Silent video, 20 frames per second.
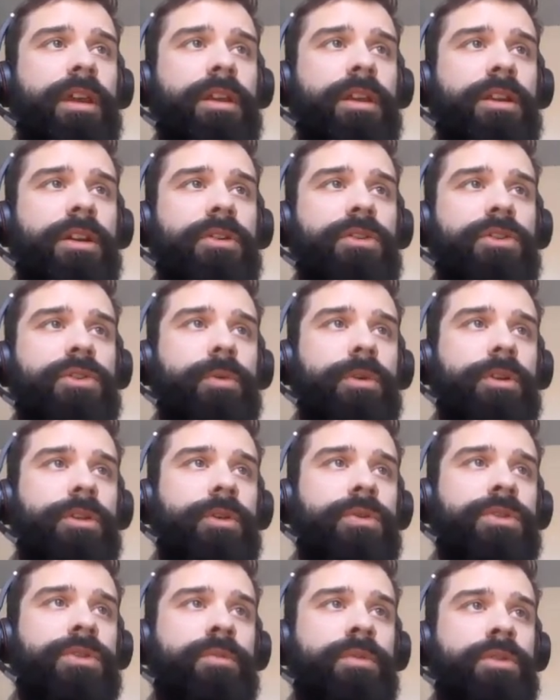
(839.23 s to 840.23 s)
And here's where
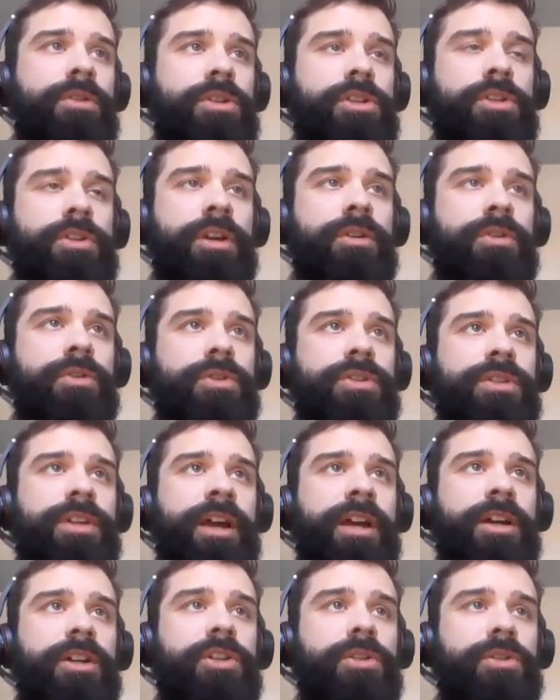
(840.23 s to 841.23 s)
those administrators
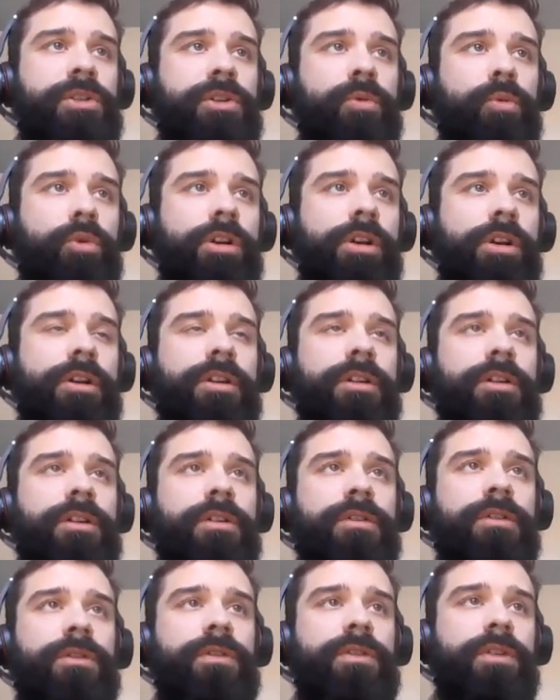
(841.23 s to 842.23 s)
actually work
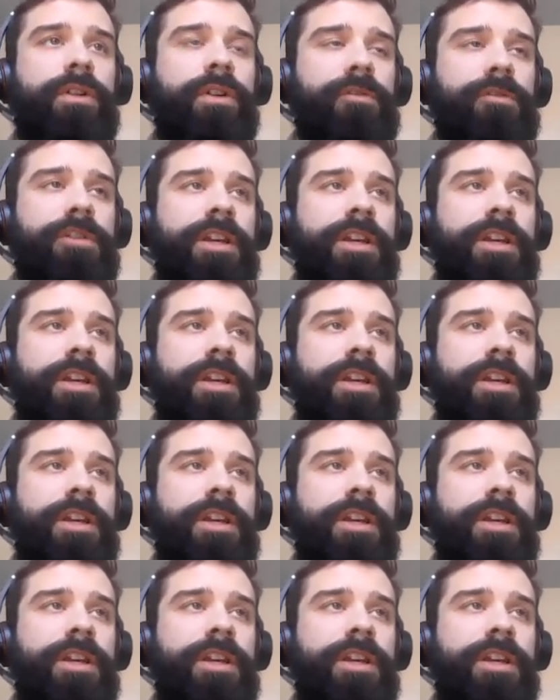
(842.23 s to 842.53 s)
to